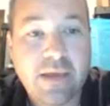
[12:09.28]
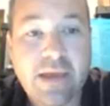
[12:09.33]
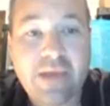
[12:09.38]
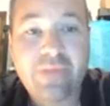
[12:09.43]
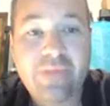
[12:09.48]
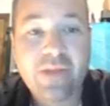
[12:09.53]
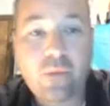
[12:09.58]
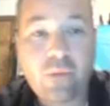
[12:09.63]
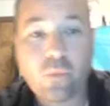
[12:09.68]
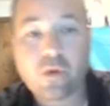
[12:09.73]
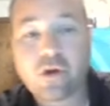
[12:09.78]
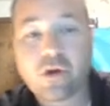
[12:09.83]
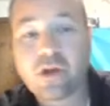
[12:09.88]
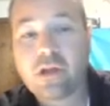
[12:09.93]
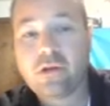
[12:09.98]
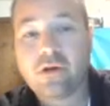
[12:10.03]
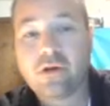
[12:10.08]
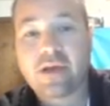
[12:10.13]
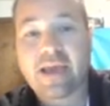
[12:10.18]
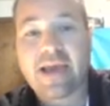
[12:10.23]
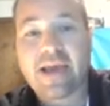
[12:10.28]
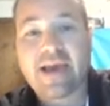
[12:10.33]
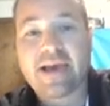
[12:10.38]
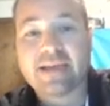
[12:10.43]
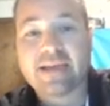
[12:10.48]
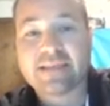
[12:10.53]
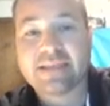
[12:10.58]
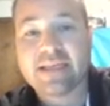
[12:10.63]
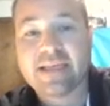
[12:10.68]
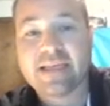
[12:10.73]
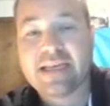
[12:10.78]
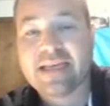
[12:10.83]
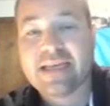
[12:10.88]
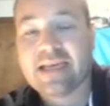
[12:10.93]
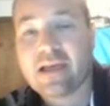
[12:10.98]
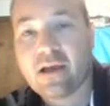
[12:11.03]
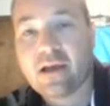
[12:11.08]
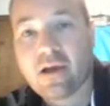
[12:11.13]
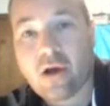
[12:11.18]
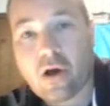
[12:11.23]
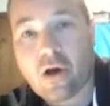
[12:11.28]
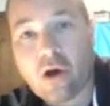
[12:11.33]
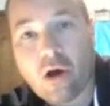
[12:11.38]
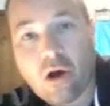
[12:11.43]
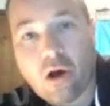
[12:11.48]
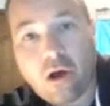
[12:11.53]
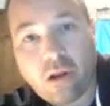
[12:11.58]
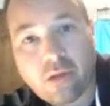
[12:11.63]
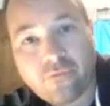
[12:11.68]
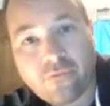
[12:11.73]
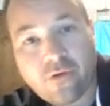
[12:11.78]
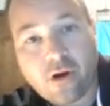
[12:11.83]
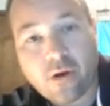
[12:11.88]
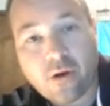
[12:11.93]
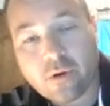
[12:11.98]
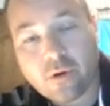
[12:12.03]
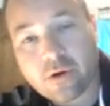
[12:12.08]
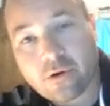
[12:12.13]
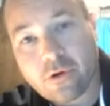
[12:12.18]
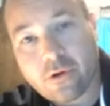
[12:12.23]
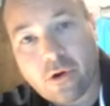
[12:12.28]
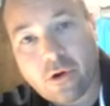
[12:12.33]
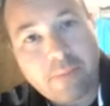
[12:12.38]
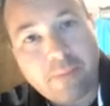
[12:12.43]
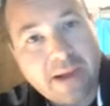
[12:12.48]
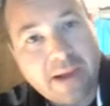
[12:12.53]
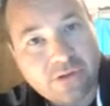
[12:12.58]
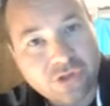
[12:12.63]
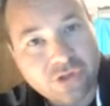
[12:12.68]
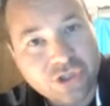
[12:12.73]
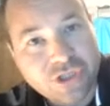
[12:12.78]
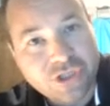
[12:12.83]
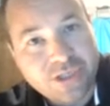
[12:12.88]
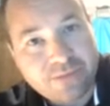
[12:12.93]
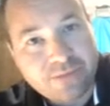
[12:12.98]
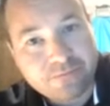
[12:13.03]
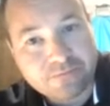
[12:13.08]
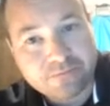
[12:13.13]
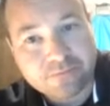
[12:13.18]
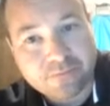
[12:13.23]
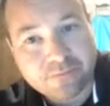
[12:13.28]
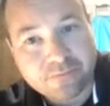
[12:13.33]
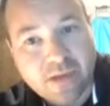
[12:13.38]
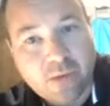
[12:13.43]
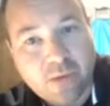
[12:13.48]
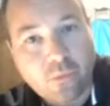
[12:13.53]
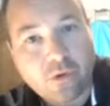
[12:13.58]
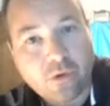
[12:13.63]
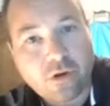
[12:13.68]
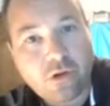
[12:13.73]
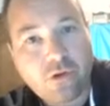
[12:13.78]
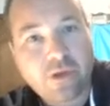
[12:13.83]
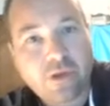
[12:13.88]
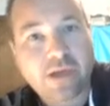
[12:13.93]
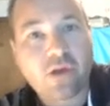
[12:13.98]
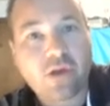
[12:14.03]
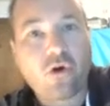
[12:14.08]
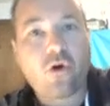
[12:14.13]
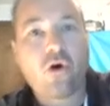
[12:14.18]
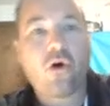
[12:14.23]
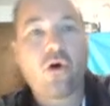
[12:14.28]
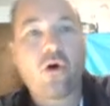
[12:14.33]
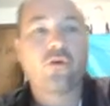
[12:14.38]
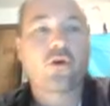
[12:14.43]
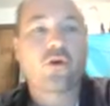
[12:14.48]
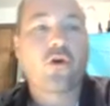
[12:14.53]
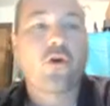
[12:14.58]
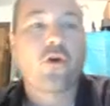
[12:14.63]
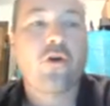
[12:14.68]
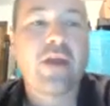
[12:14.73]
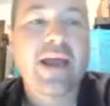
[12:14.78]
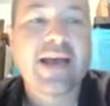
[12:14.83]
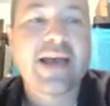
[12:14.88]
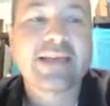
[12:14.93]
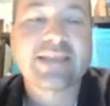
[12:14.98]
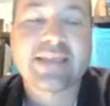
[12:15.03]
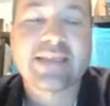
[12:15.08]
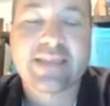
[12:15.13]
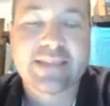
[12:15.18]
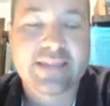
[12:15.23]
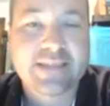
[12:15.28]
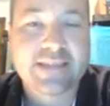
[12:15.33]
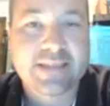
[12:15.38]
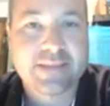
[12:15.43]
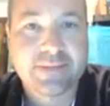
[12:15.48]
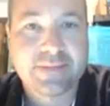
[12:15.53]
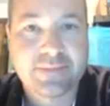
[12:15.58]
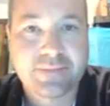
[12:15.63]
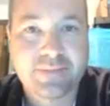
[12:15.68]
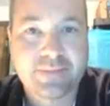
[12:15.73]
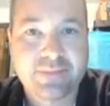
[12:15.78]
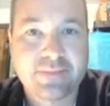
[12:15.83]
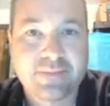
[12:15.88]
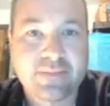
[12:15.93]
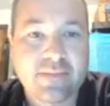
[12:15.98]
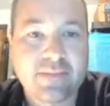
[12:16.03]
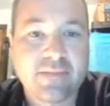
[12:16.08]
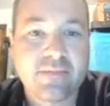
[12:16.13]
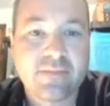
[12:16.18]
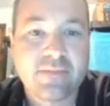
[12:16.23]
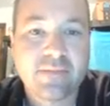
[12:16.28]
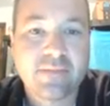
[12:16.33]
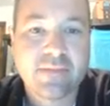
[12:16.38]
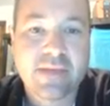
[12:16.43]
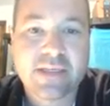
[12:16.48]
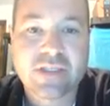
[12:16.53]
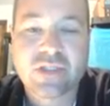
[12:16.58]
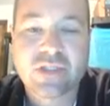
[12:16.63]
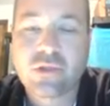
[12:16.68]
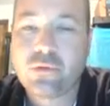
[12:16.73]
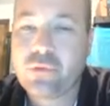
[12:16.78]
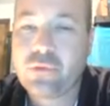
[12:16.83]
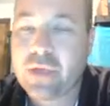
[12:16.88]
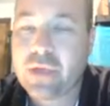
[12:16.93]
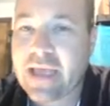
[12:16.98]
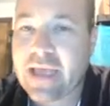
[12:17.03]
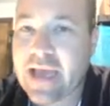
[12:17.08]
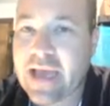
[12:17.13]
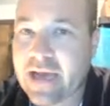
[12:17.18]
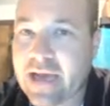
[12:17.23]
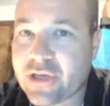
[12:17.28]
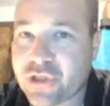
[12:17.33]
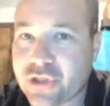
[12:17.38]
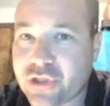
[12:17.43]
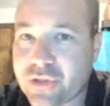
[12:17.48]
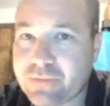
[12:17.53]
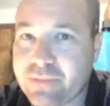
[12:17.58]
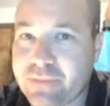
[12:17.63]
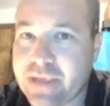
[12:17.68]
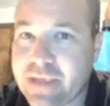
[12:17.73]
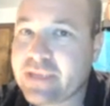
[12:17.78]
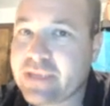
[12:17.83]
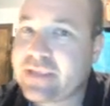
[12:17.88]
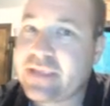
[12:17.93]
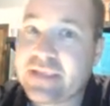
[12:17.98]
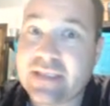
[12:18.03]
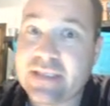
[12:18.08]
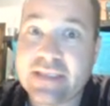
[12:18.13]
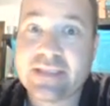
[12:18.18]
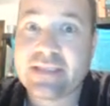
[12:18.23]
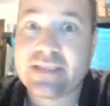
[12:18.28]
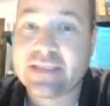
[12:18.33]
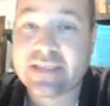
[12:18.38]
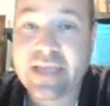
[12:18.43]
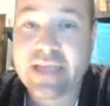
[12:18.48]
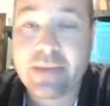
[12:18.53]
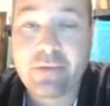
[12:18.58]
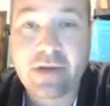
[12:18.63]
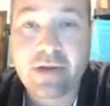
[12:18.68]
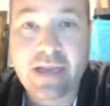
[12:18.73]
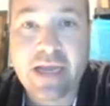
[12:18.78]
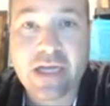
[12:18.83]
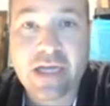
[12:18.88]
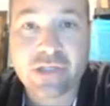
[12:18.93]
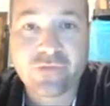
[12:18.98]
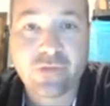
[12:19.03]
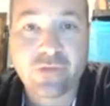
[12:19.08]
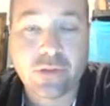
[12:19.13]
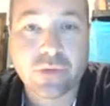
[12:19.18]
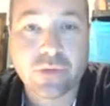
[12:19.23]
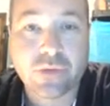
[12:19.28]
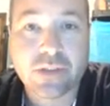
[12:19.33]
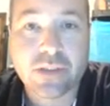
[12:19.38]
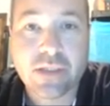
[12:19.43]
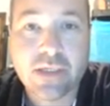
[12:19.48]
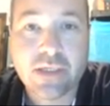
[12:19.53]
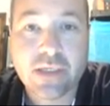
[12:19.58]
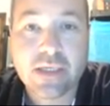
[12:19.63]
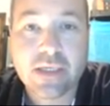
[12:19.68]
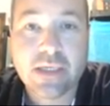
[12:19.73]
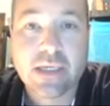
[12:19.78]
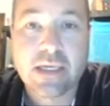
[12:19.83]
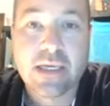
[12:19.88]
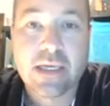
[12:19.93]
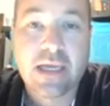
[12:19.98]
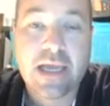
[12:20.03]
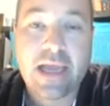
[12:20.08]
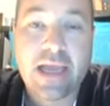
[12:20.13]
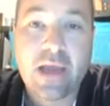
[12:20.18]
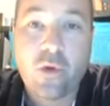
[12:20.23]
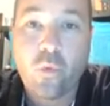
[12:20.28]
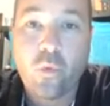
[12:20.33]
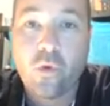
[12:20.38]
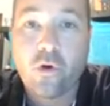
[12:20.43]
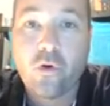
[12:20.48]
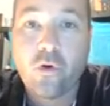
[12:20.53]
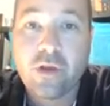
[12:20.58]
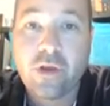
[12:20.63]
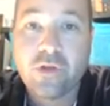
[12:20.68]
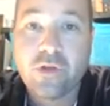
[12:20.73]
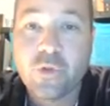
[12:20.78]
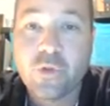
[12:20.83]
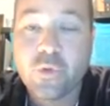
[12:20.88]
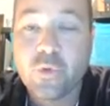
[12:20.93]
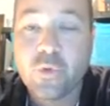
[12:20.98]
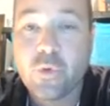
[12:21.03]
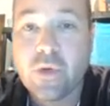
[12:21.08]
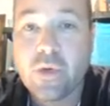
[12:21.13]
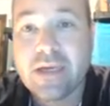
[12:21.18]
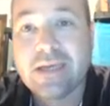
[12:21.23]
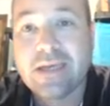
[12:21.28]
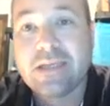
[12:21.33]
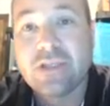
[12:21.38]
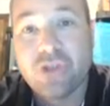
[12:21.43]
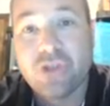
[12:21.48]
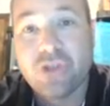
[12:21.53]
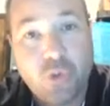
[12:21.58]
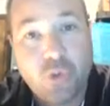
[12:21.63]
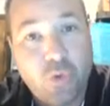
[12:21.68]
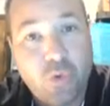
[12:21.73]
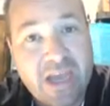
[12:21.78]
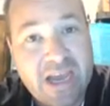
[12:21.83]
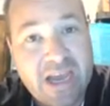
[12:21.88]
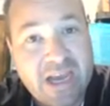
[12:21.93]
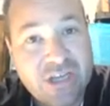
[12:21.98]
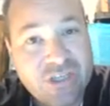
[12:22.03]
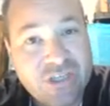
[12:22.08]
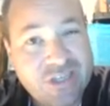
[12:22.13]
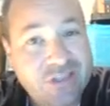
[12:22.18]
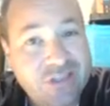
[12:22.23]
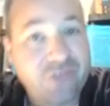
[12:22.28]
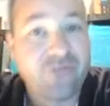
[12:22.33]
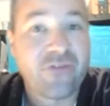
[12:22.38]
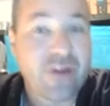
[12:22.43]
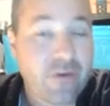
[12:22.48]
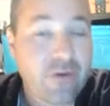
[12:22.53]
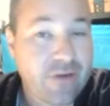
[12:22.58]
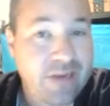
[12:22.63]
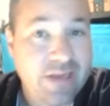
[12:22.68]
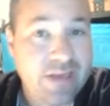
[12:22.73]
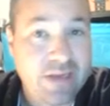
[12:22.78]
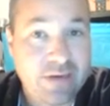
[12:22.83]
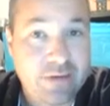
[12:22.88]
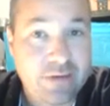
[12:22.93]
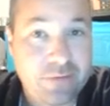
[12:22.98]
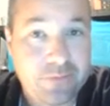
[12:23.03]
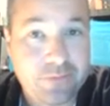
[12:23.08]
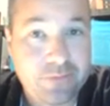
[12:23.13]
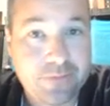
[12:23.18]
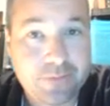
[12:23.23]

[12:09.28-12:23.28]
And then we're going to look at we're going to go to our balance sheet and we're going to look at all the current assets, excluding cash, because this is the statement of cash flows. And we're going to do cash at the very end.